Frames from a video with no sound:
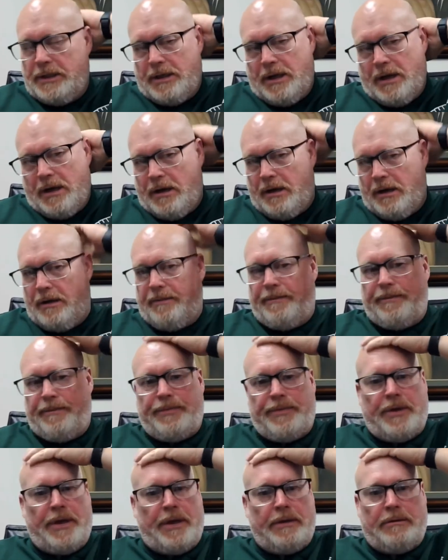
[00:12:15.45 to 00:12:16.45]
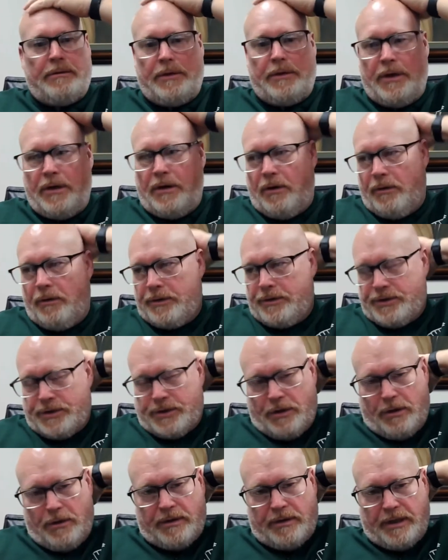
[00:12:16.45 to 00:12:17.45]
That, there's
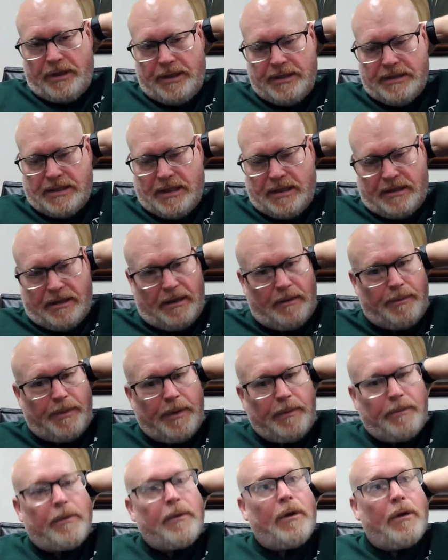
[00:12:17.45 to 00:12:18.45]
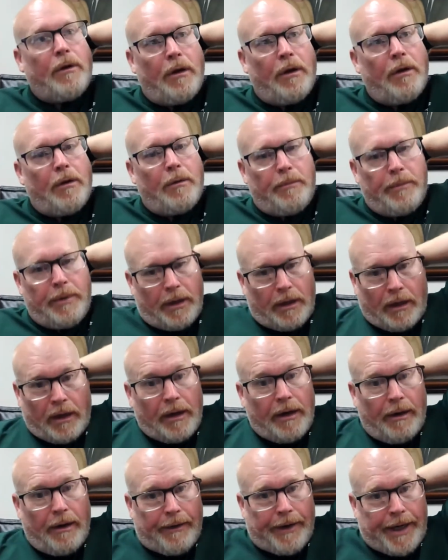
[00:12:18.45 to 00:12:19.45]
certain things I think people are a little bit
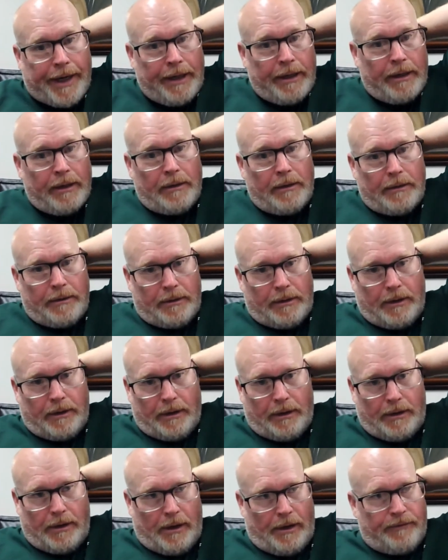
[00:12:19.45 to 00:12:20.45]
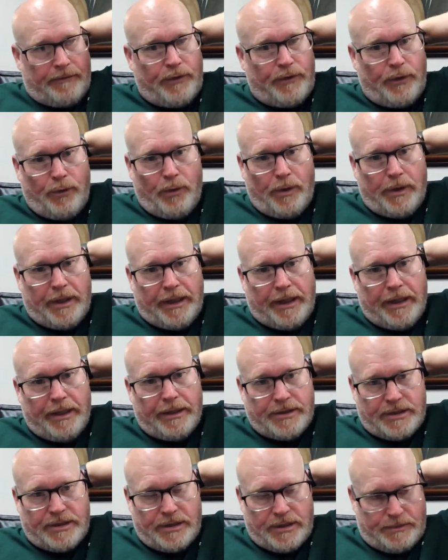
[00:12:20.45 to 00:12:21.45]
leery of doing
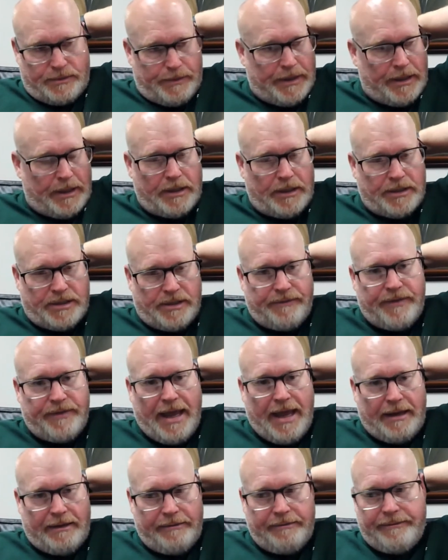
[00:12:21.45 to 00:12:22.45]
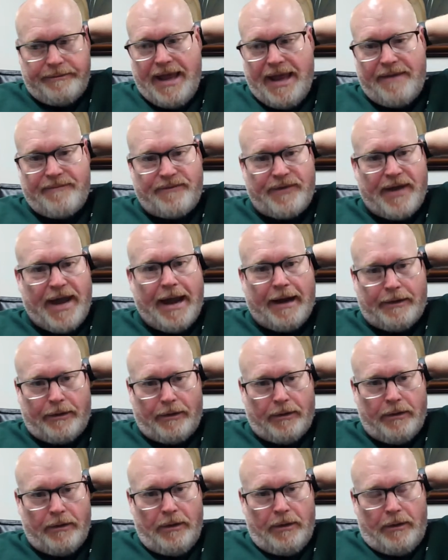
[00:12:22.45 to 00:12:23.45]
against us because of that
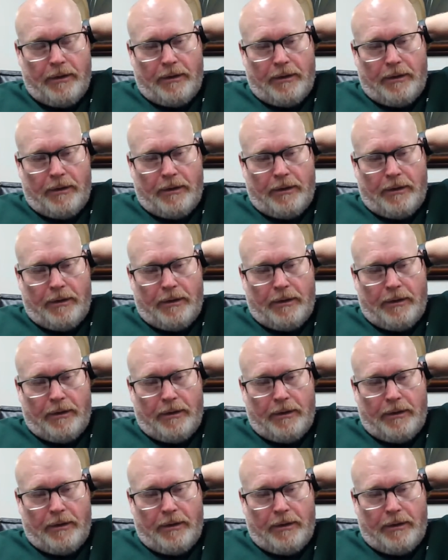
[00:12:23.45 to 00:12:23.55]
factor.